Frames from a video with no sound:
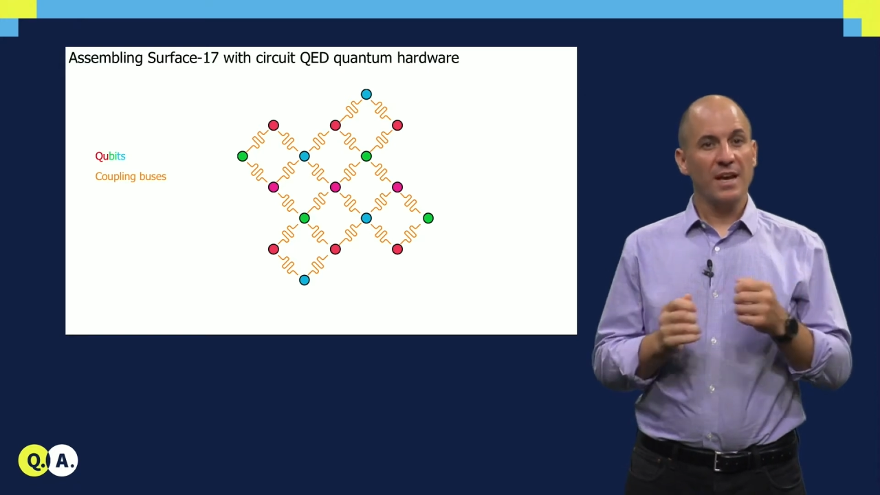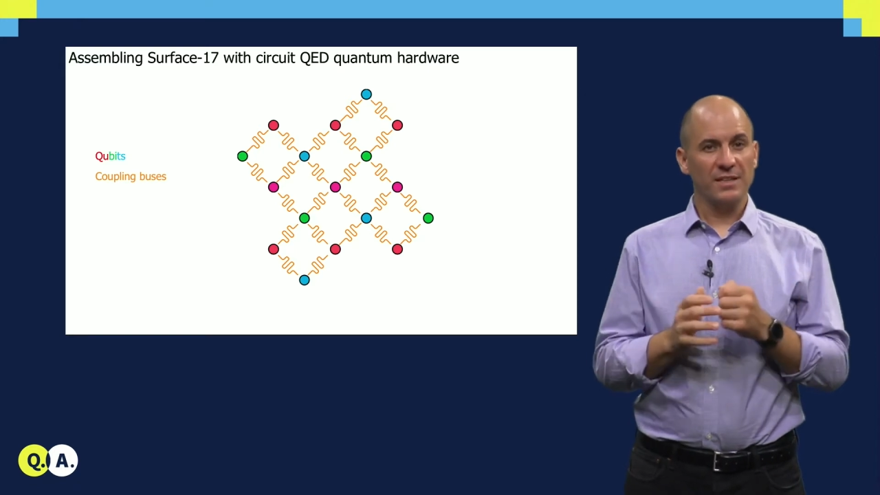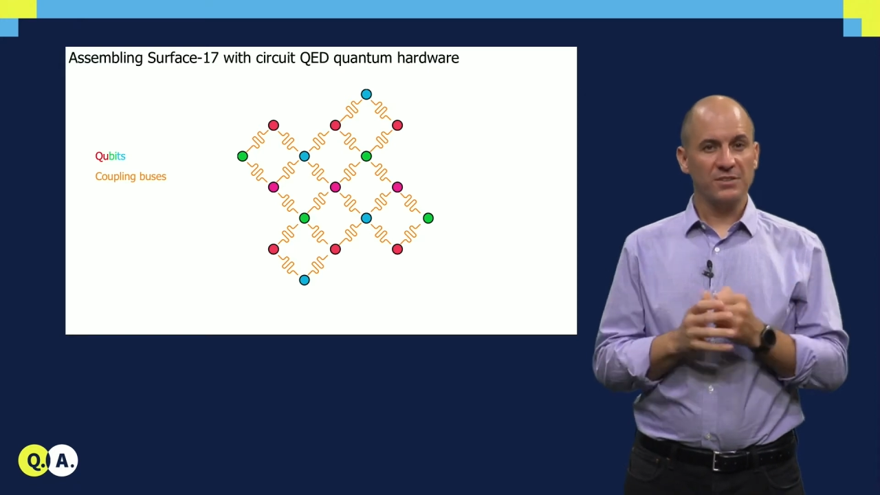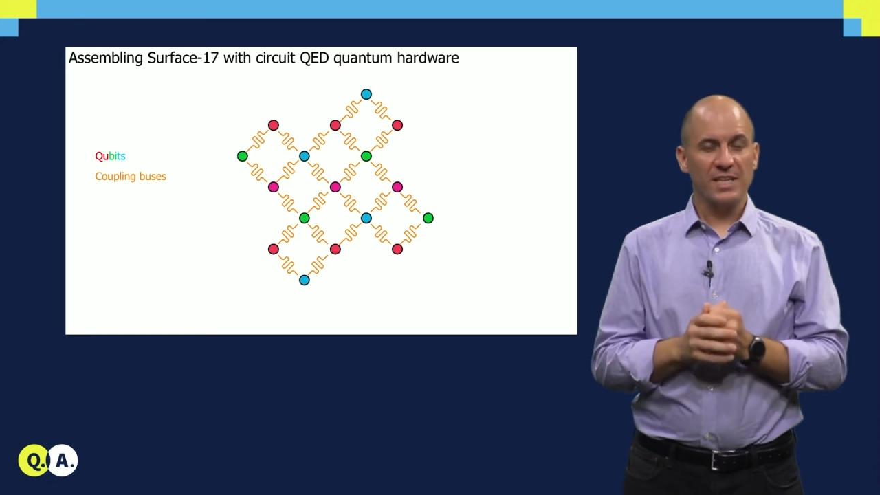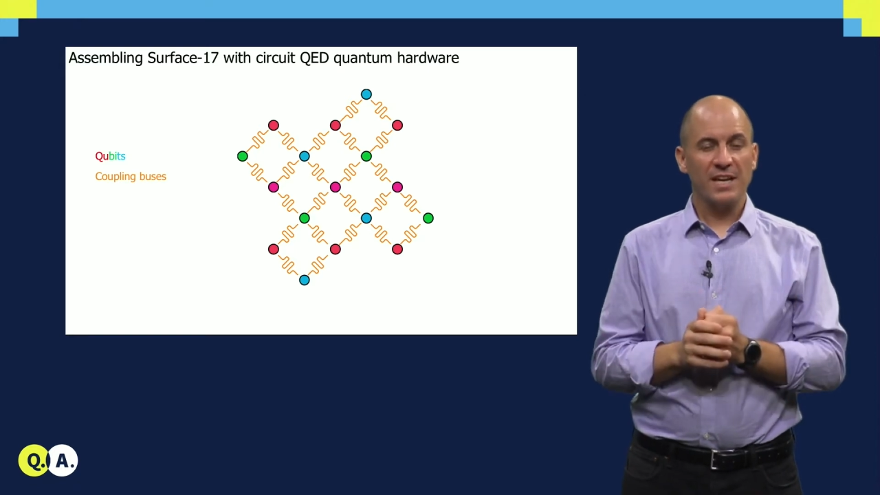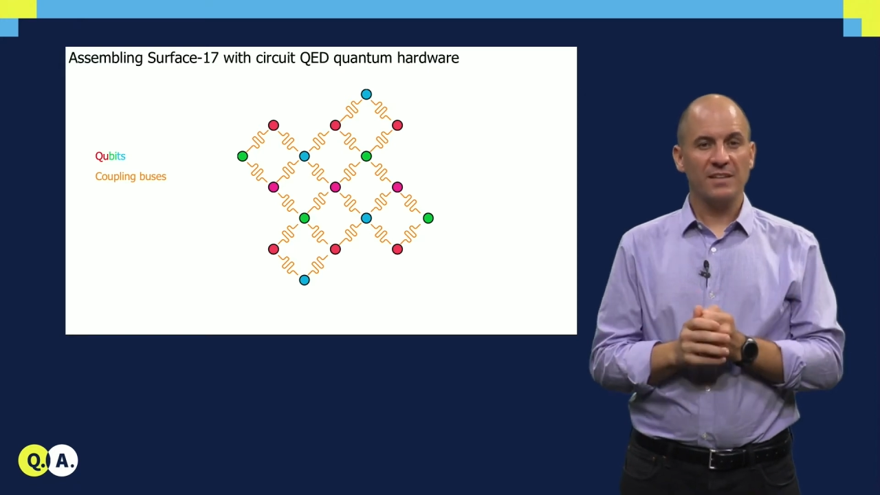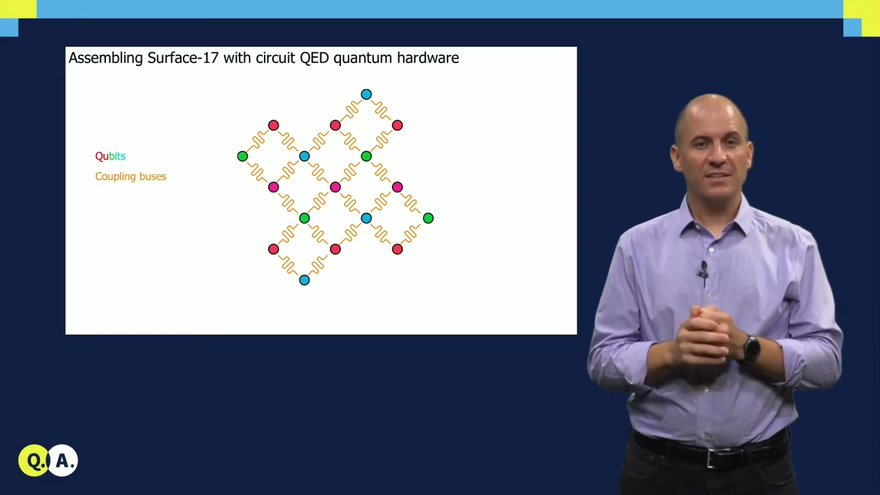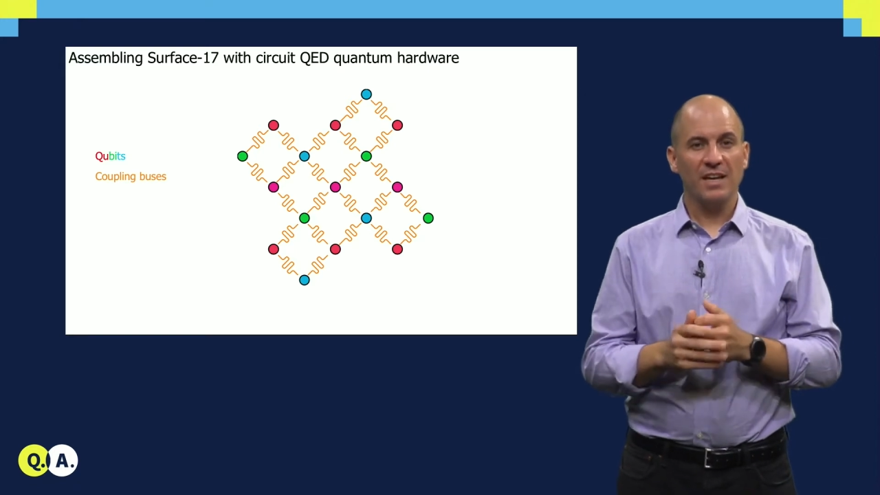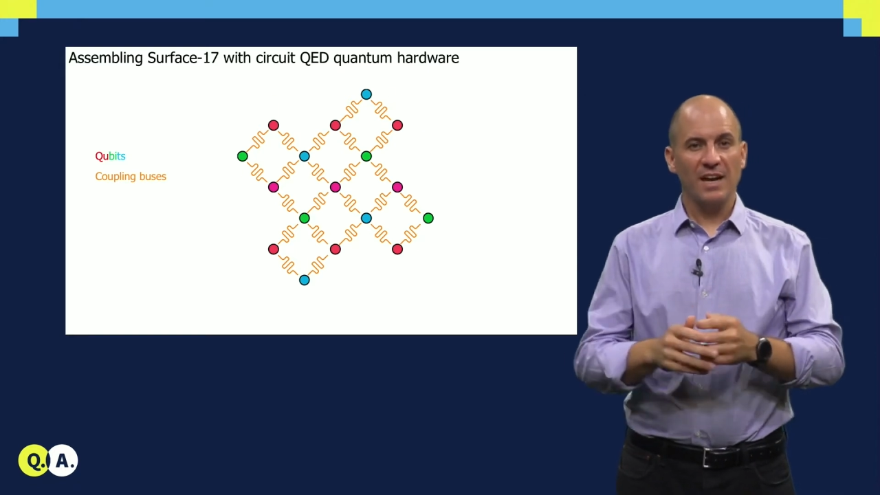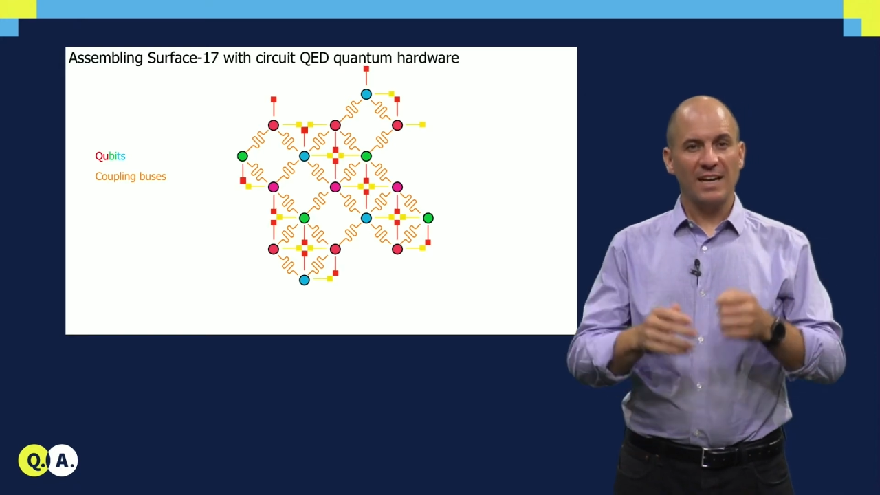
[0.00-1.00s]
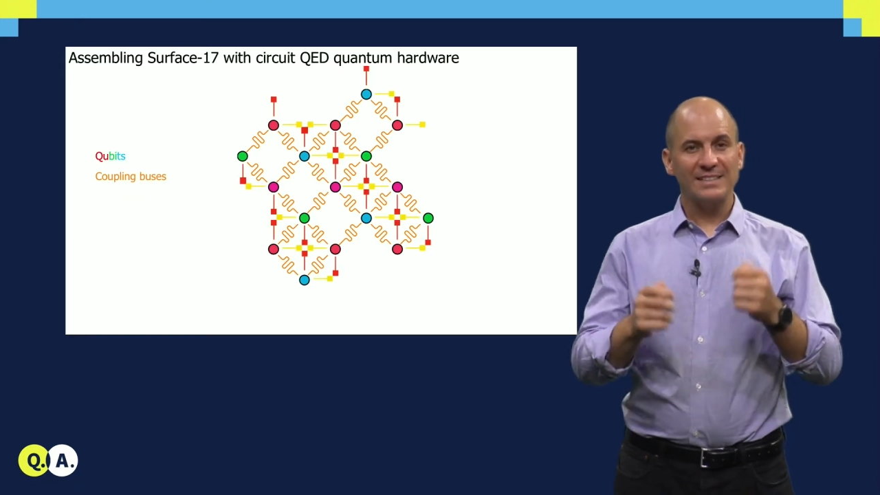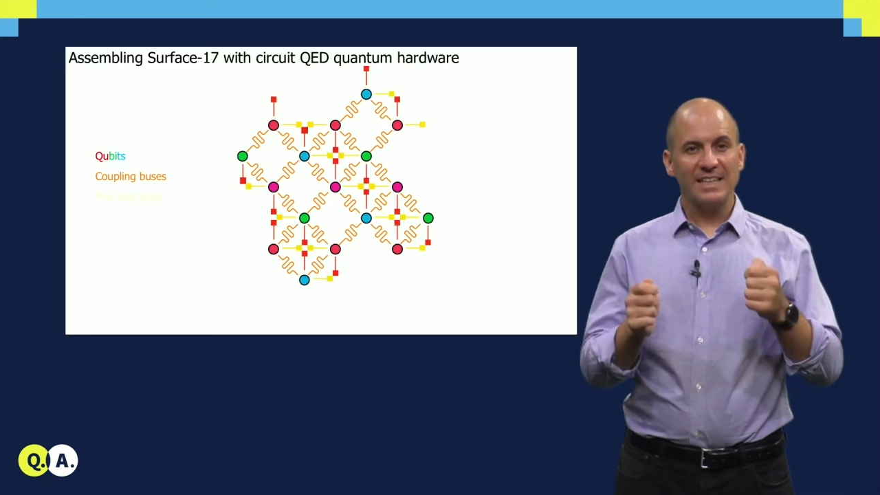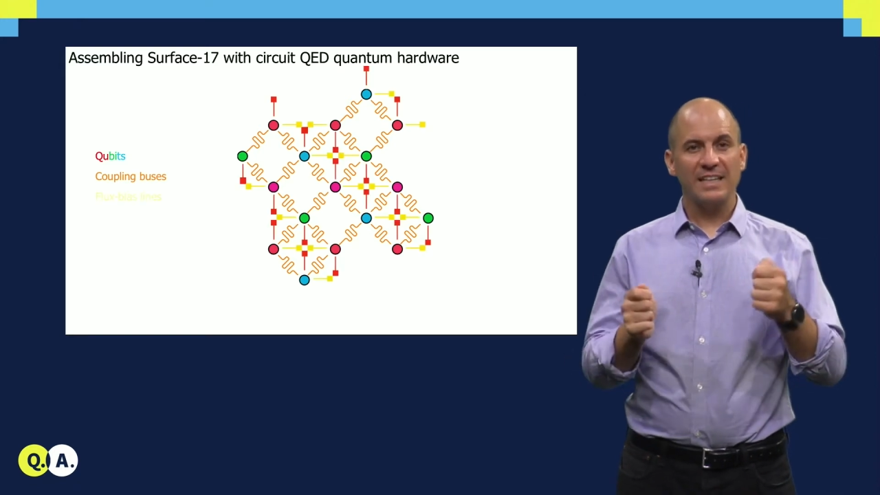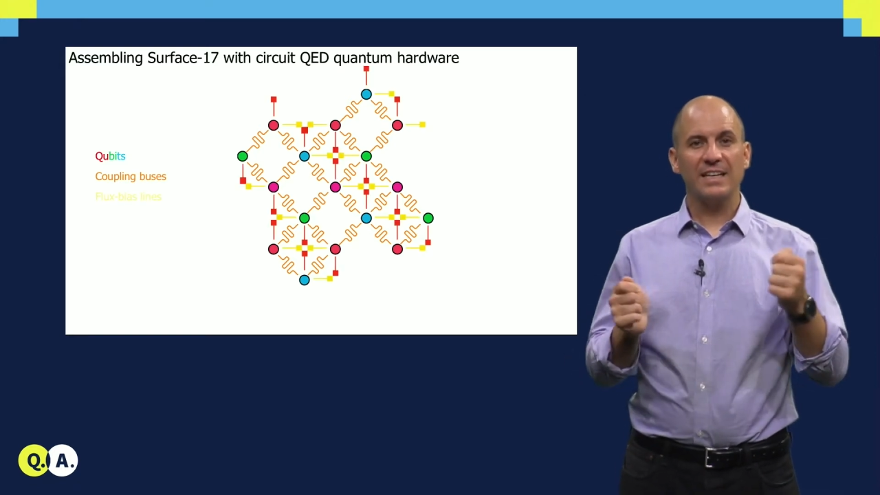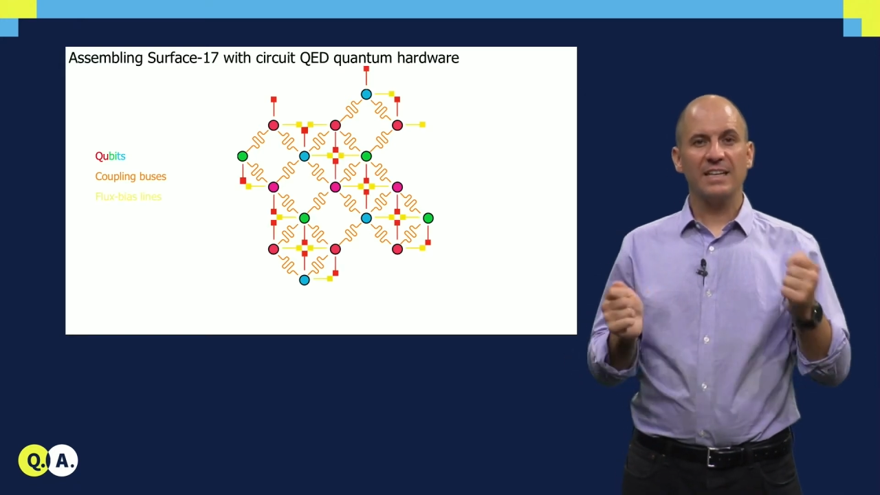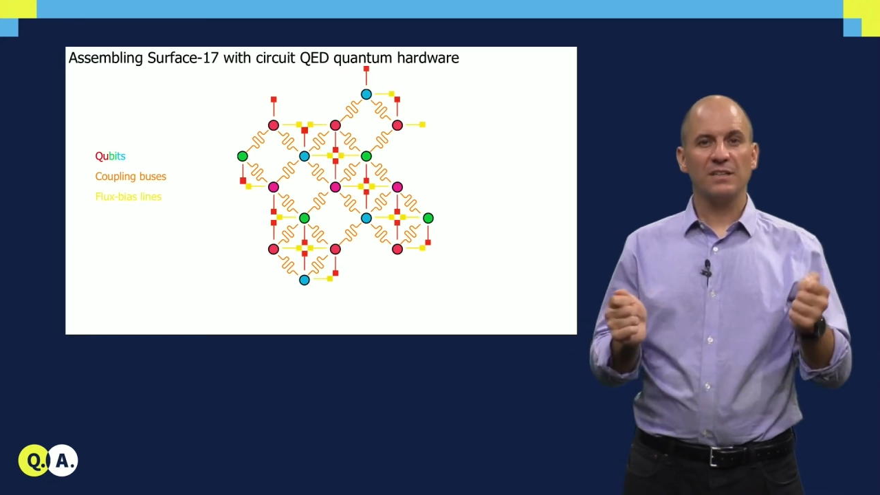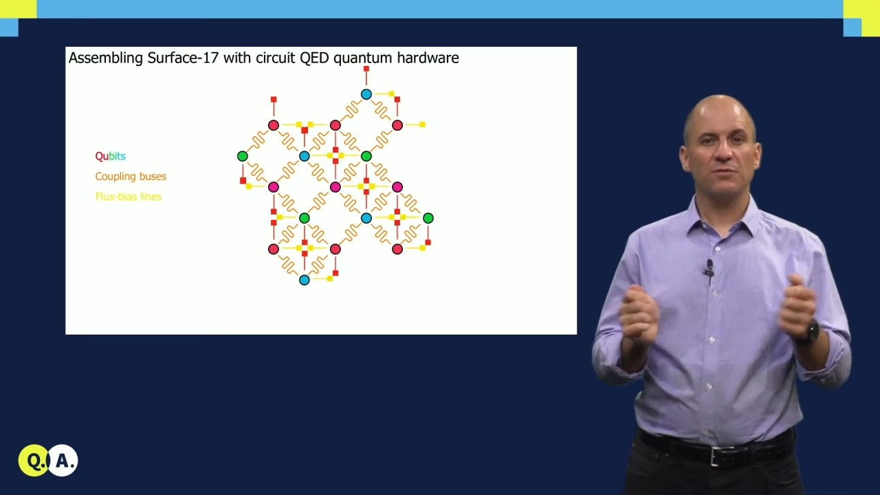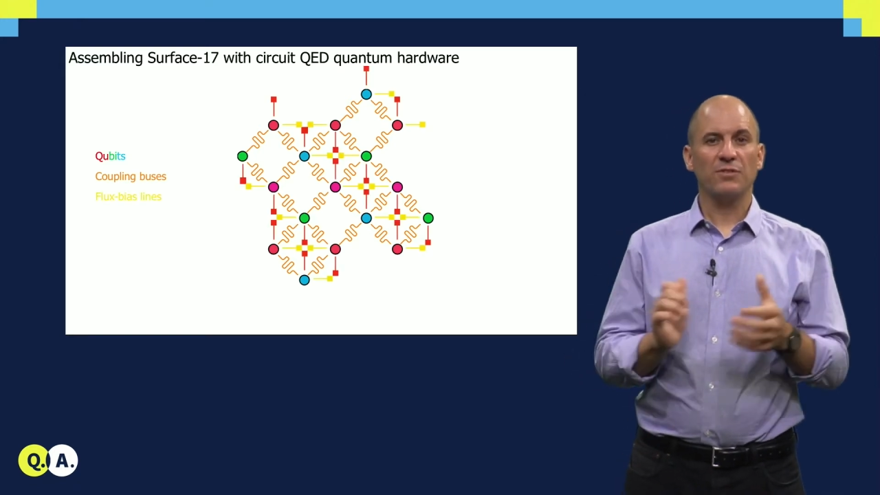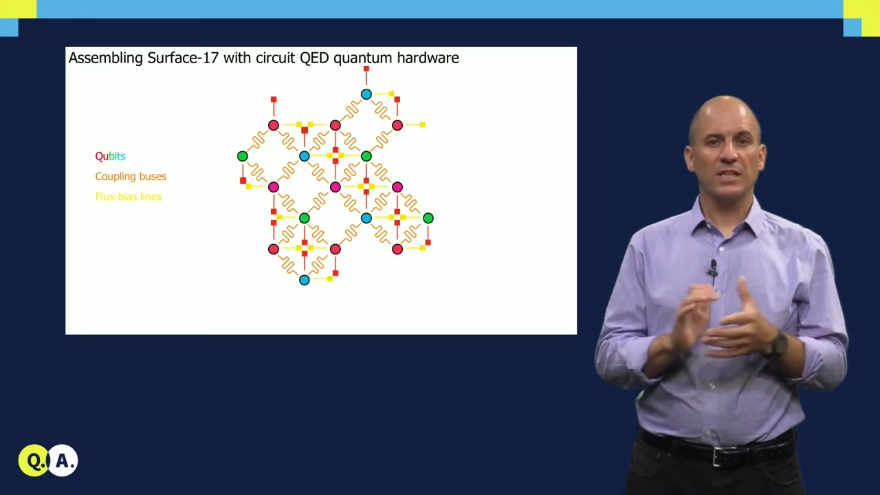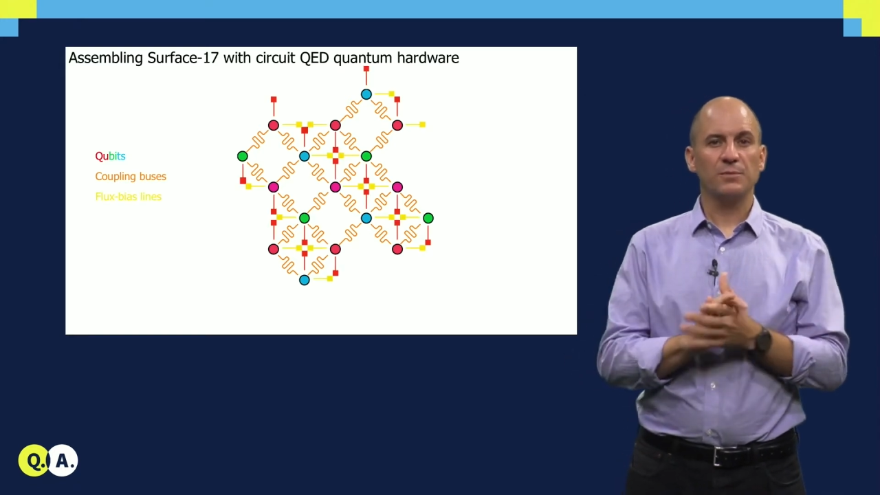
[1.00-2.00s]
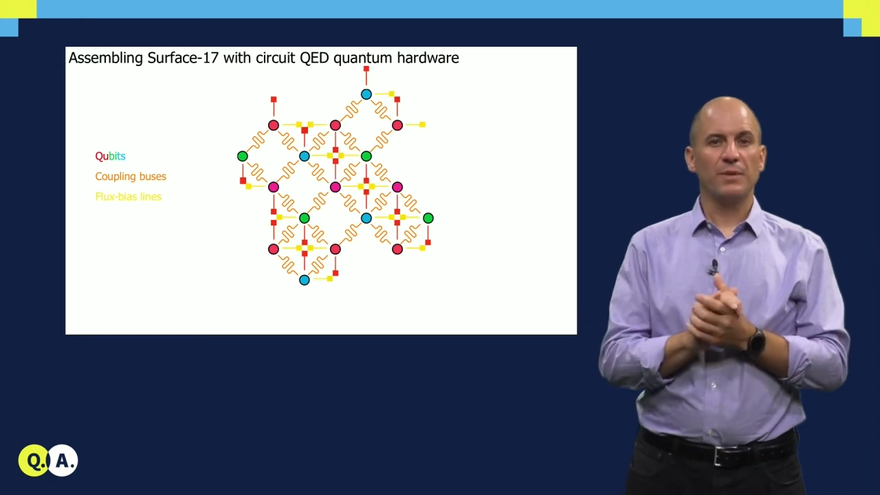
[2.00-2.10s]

and second, a dedicated flux